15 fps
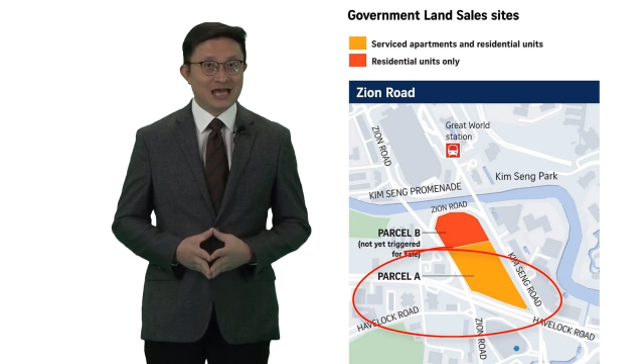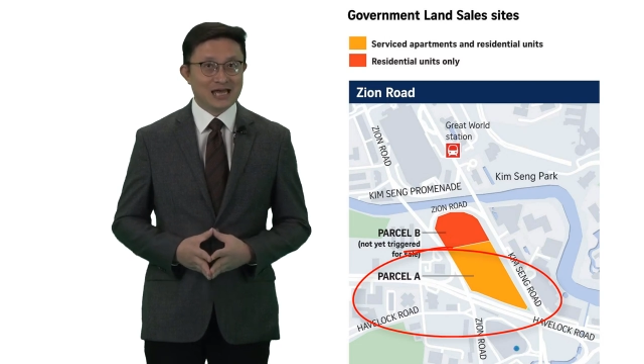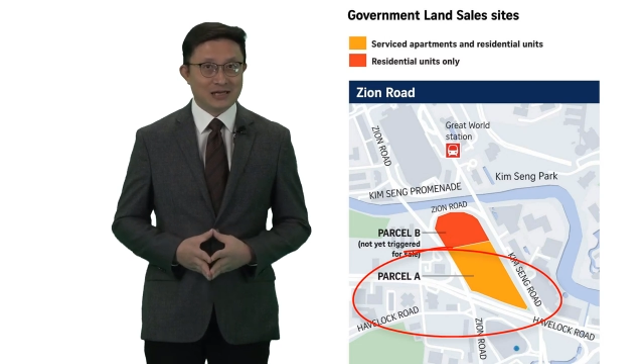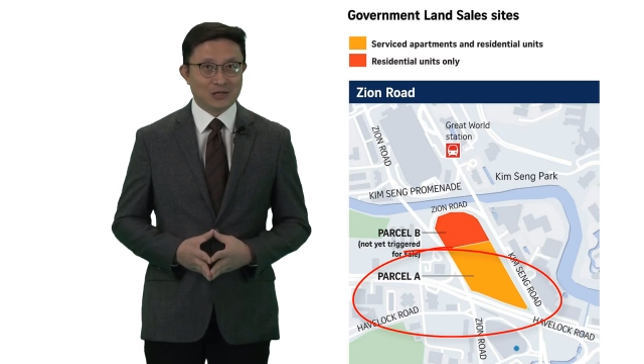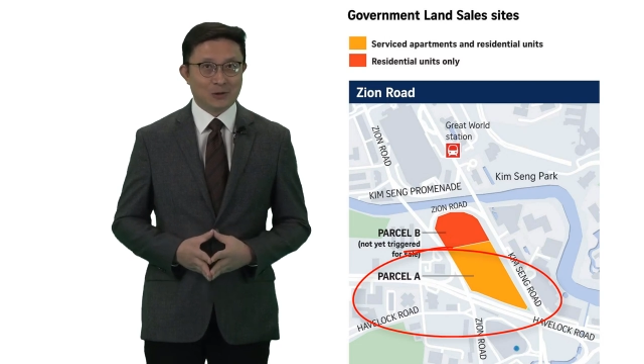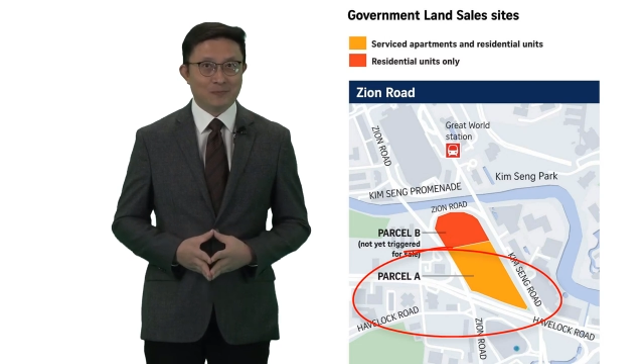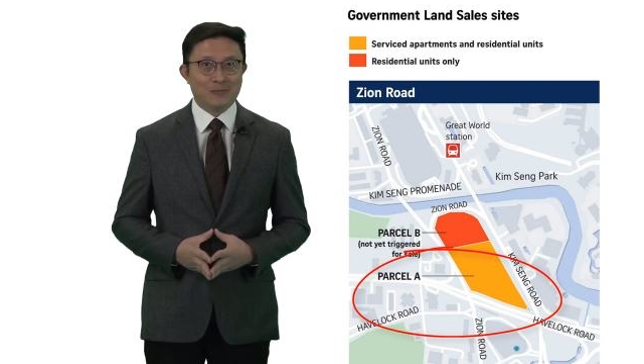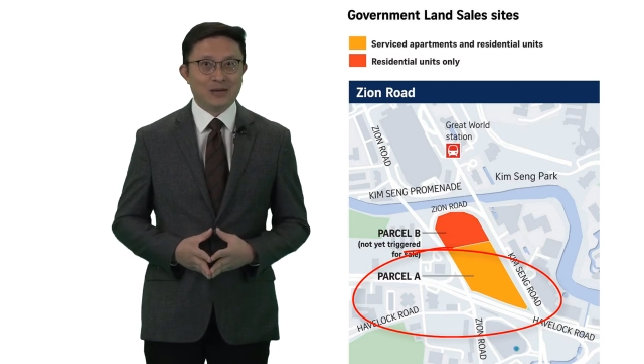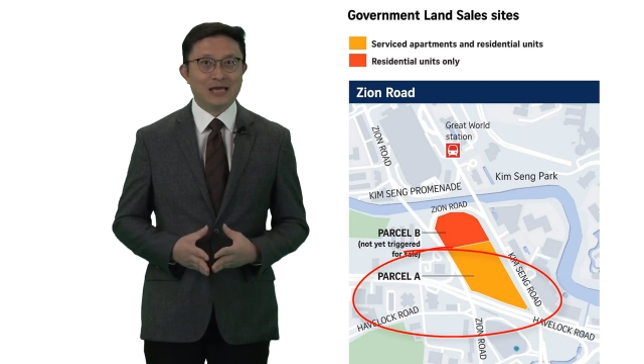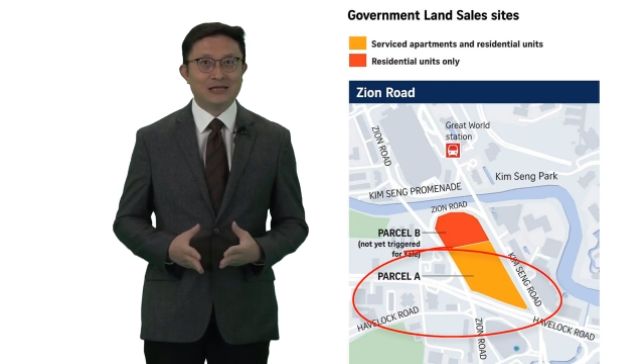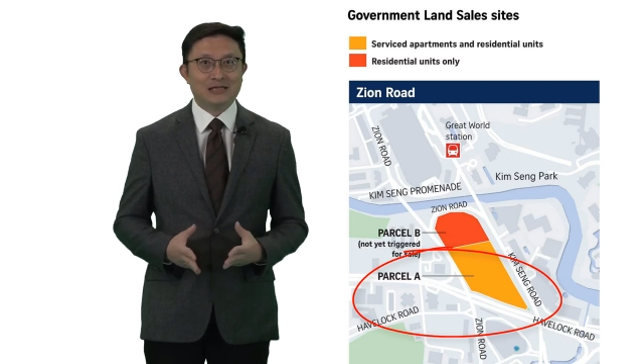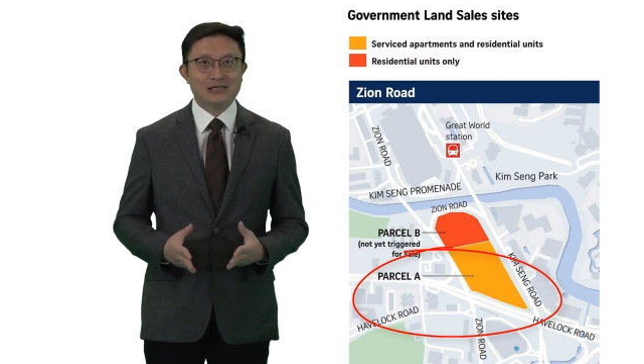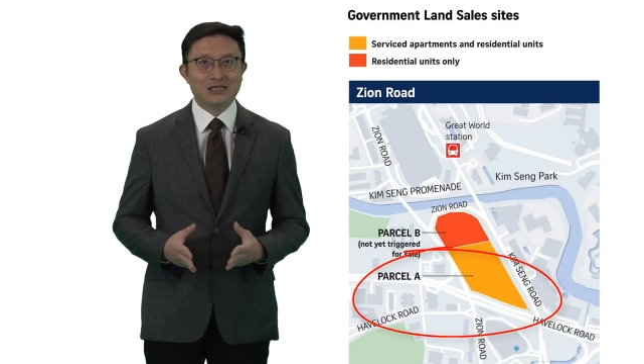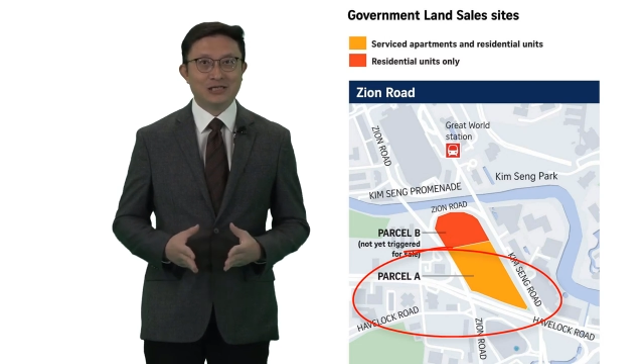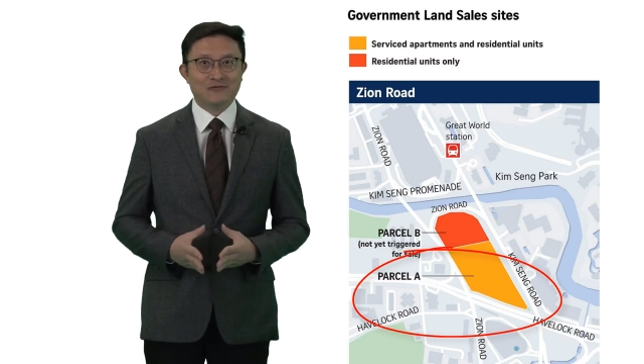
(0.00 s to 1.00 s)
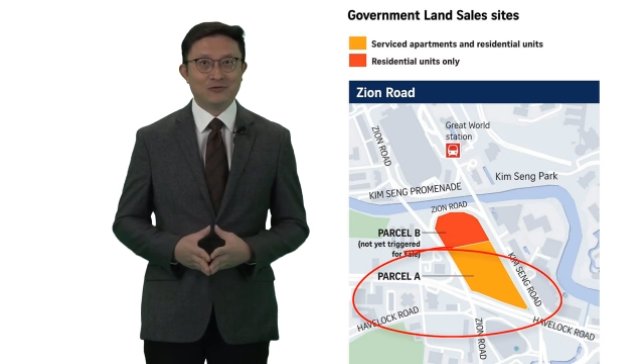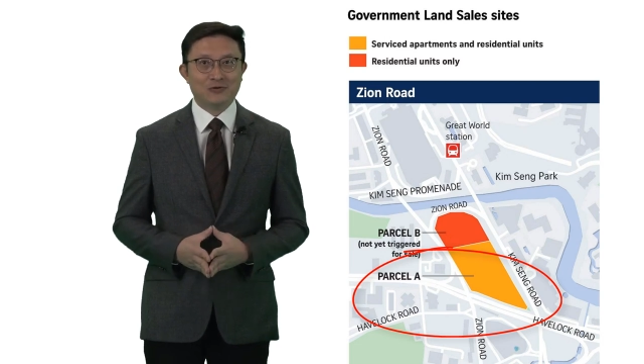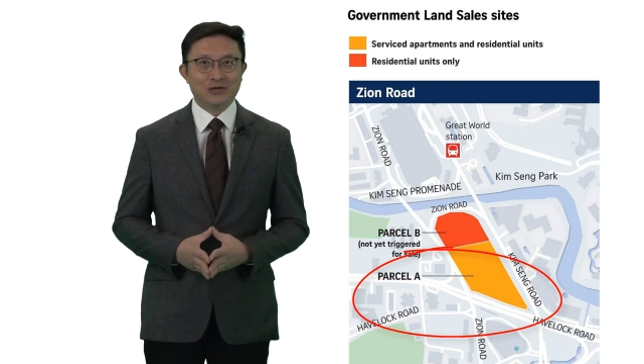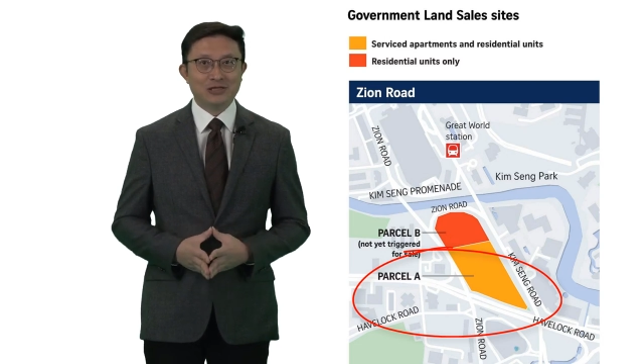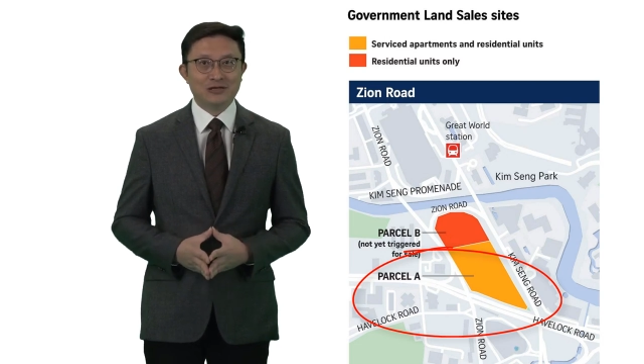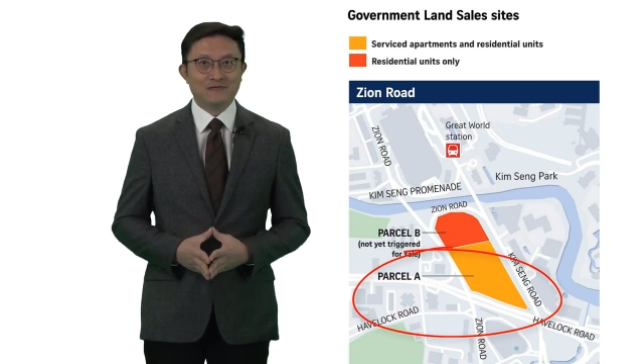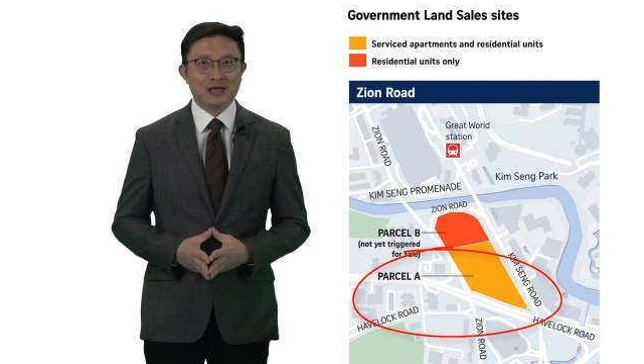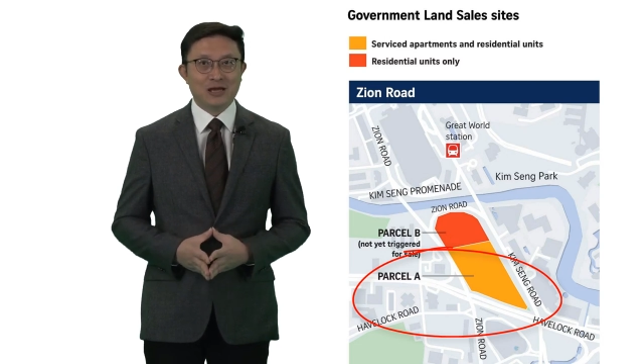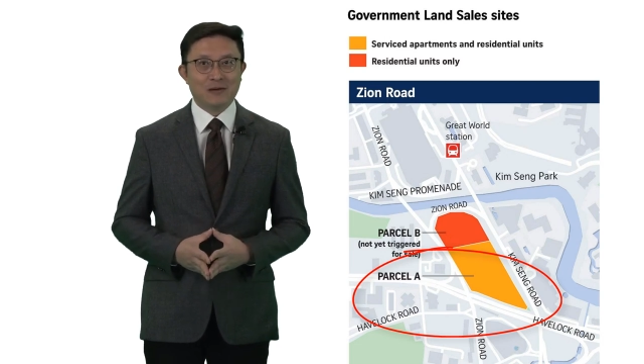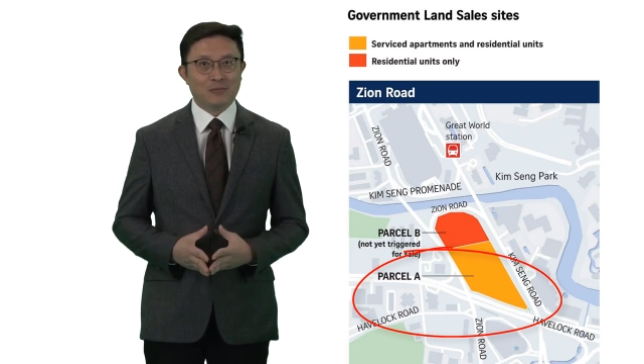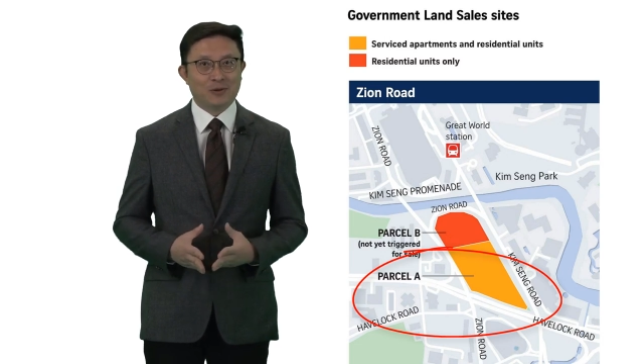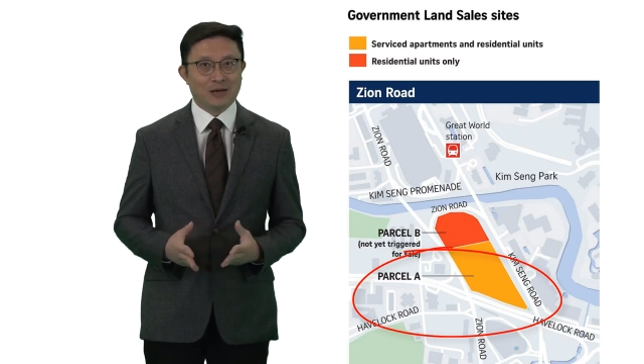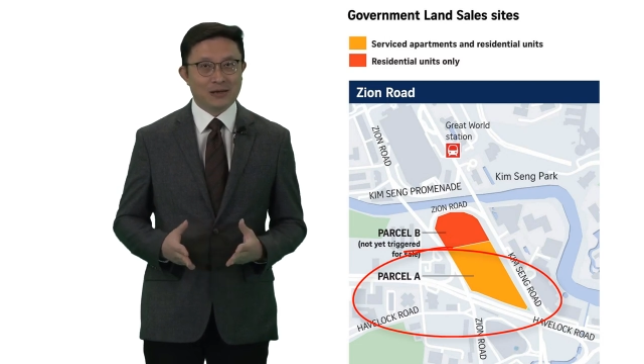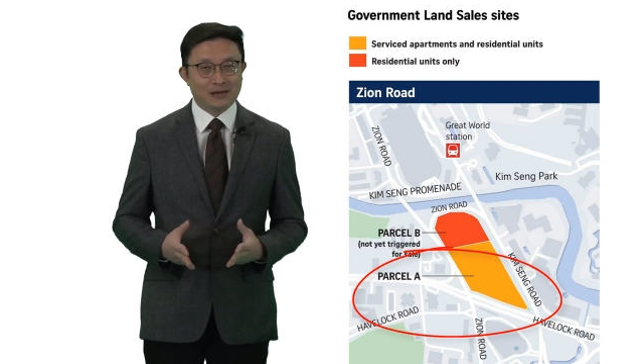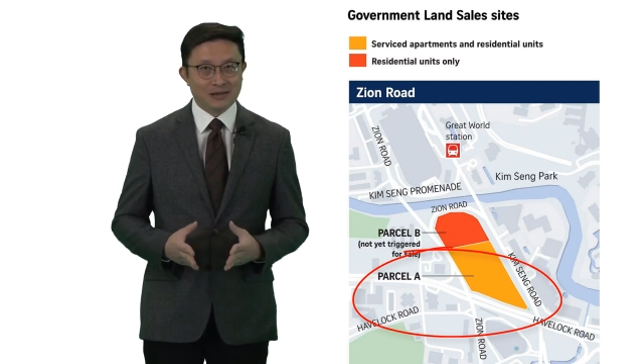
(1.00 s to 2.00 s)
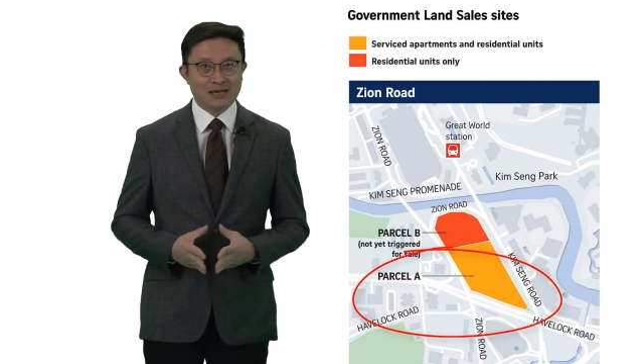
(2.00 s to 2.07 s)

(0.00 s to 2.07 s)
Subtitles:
and complexity for the developer.